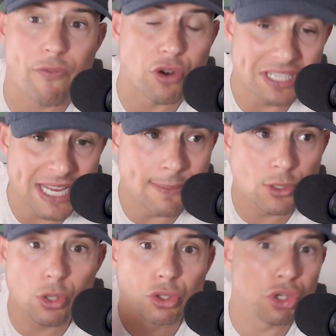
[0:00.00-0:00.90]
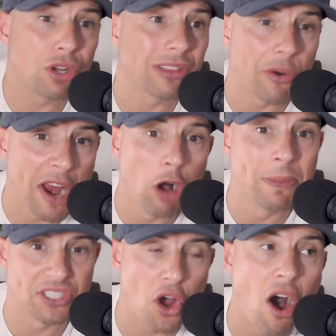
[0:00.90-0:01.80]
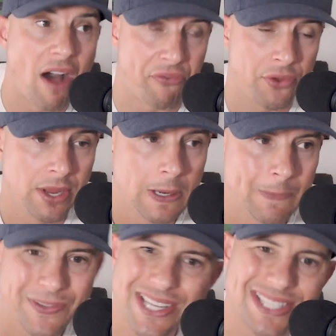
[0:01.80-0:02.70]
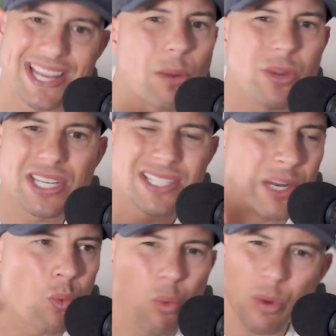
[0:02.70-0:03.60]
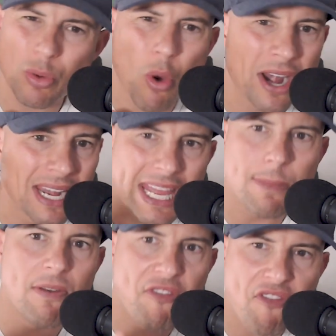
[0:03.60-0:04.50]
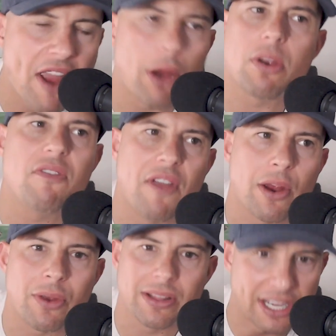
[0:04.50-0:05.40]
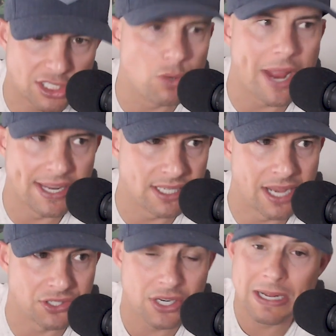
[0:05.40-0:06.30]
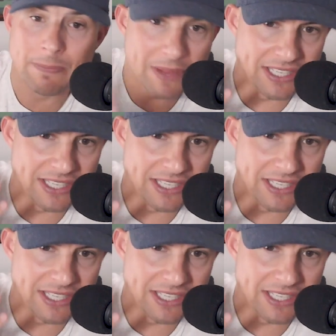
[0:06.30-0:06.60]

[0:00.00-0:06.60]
for a team drill took their helmets off. Because he's like, we wanted to keep it very, very like two-hand touch. And